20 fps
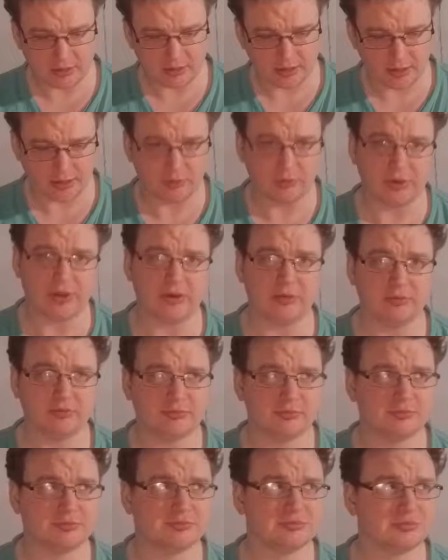Well,
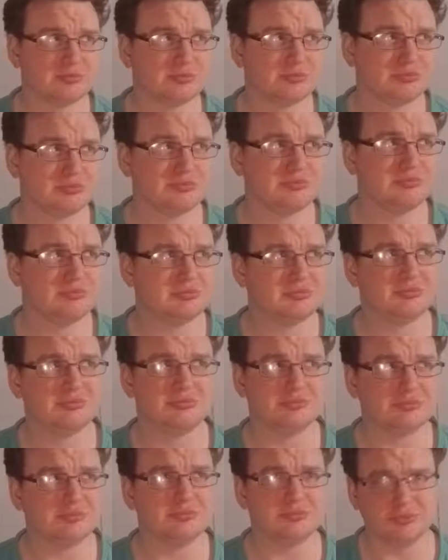
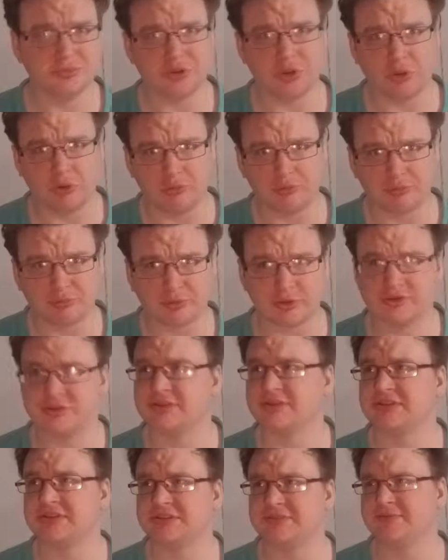the whole
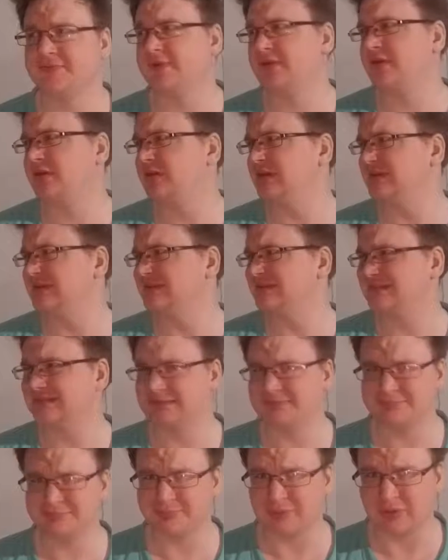process is fairly
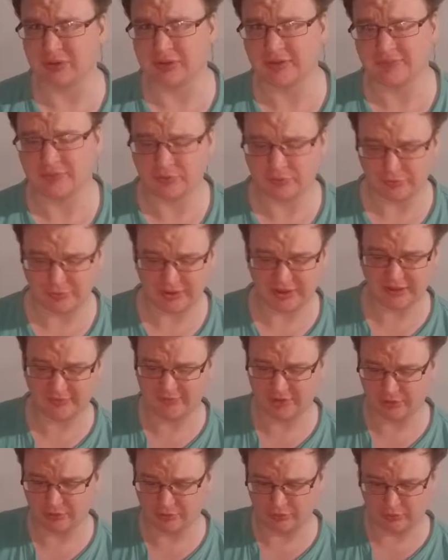simple if you leave
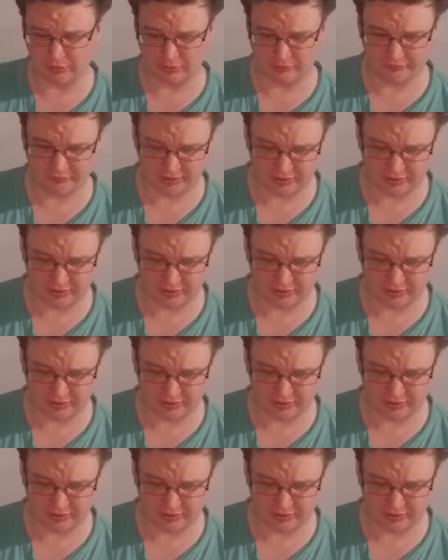out all of